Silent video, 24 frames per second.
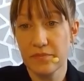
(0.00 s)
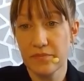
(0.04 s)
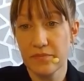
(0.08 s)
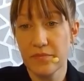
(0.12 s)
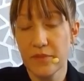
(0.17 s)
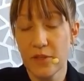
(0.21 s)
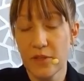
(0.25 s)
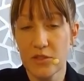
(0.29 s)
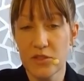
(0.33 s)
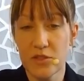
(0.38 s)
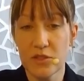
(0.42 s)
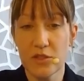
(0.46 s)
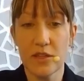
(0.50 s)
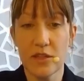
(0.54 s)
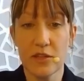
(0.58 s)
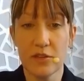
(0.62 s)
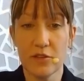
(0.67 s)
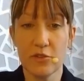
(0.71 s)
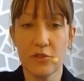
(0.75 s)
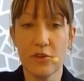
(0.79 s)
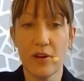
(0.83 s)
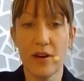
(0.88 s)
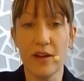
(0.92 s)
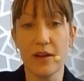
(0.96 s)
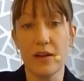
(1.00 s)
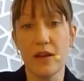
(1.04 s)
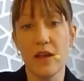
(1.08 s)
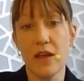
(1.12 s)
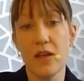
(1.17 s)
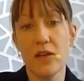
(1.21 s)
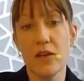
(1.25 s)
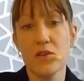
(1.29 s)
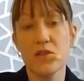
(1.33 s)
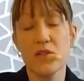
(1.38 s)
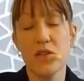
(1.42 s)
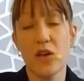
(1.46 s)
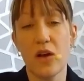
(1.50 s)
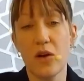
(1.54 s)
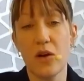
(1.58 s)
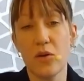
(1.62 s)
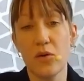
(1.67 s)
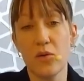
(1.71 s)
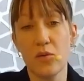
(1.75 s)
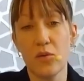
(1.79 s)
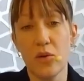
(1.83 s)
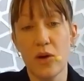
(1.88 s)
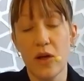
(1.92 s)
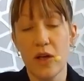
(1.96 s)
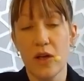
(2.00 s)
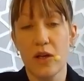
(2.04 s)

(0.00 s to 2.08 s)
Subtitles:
No, it's great. So